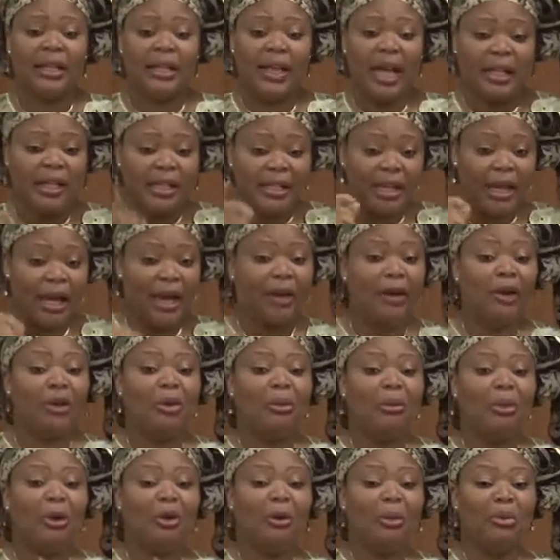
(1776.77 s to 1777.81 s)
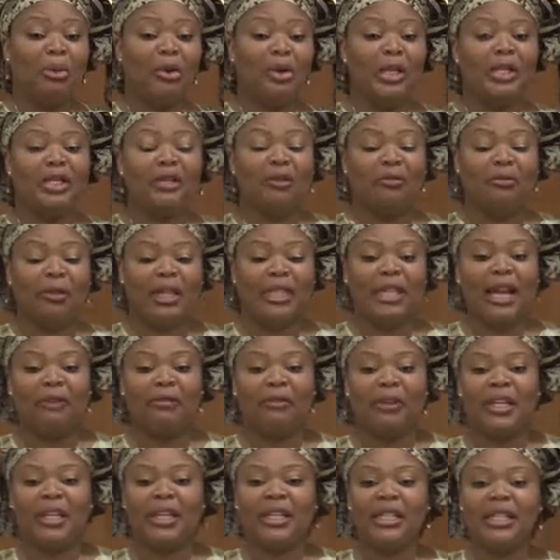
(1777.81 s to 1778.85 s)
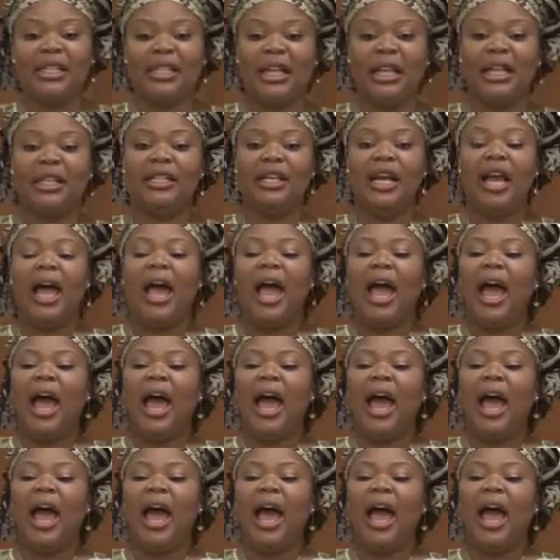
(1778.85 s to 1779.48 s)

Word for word: that is the Economic Community of West African States,